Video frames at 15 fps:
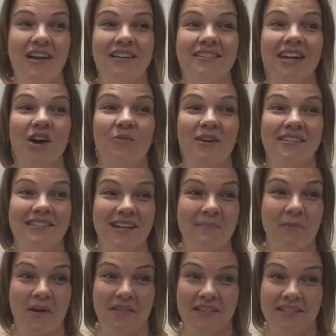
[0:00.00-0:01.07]
until we step
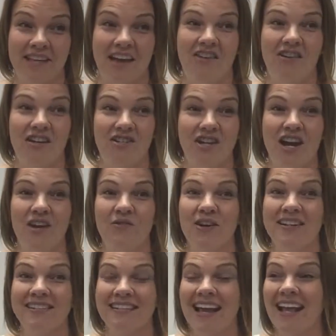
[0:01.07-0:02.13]
on the scale on
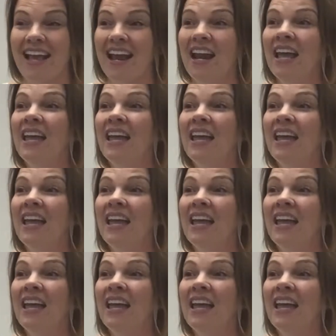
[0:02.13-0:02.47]
January 2nd.